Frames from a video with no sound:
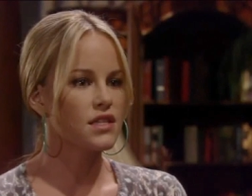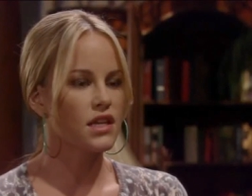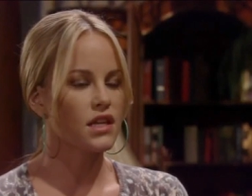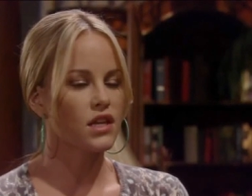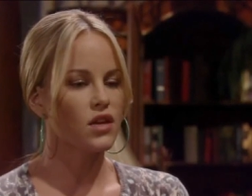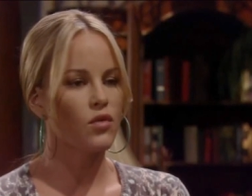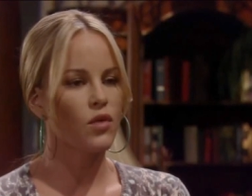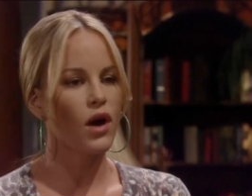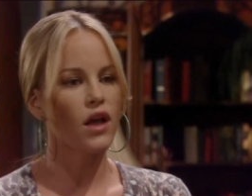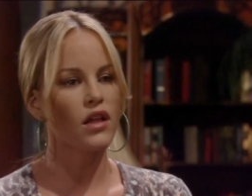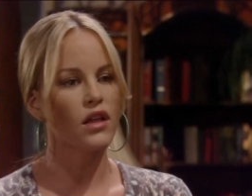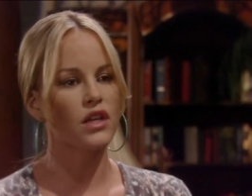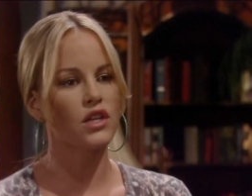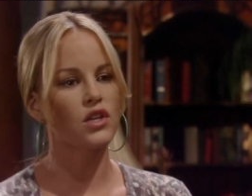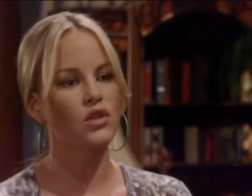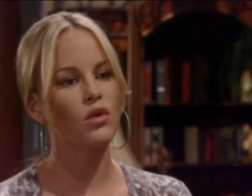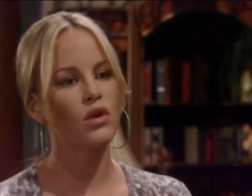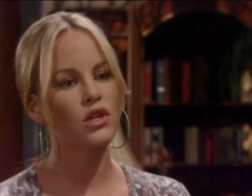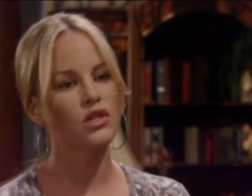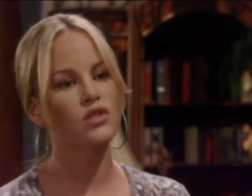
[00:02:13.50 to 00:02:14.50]
this ending well, and
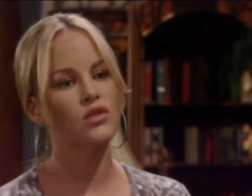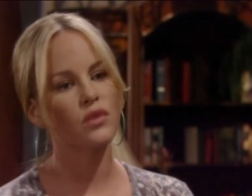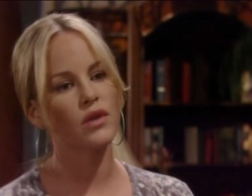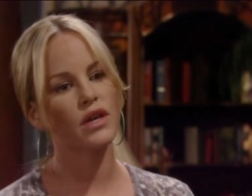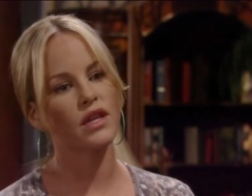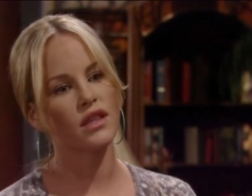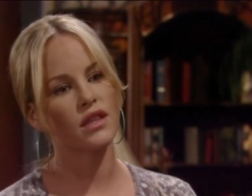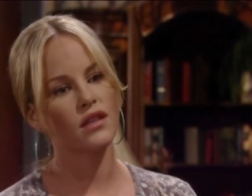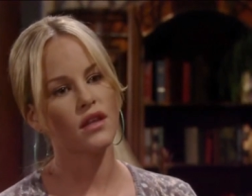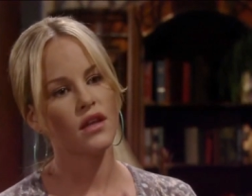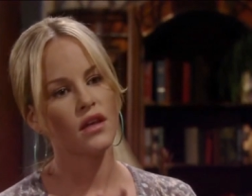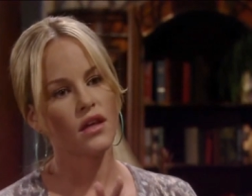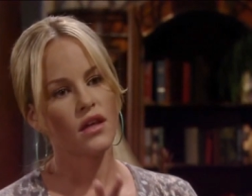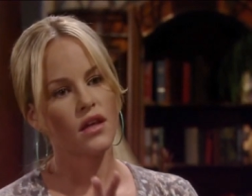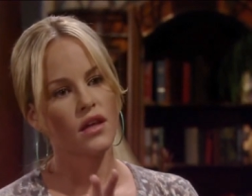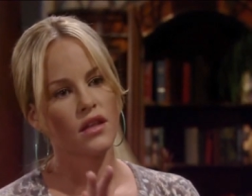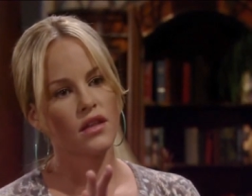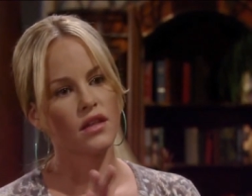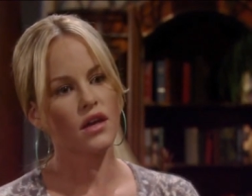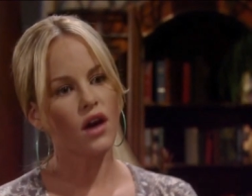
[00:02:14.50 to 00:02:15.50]
you are doing
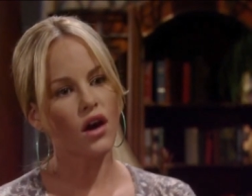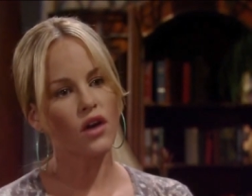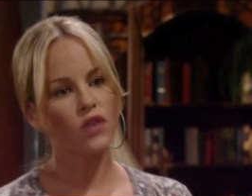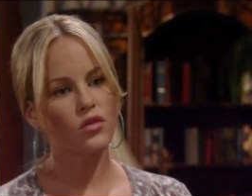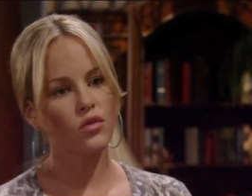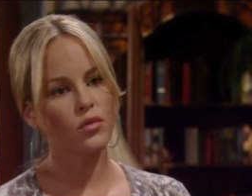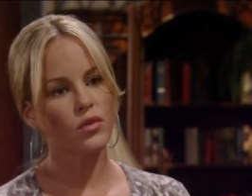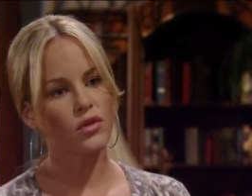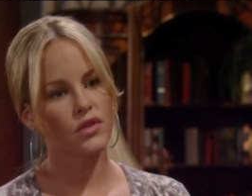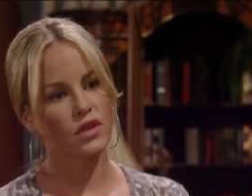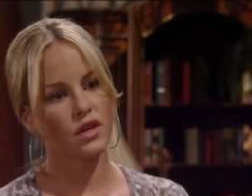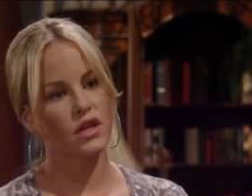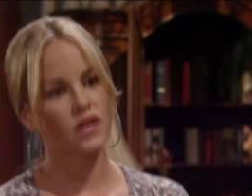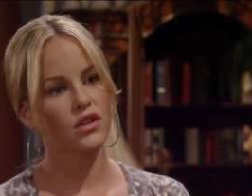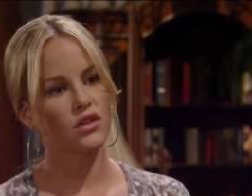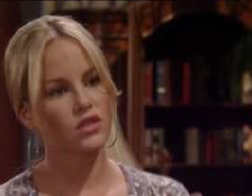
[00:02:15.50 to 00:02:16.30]
the honorable thing.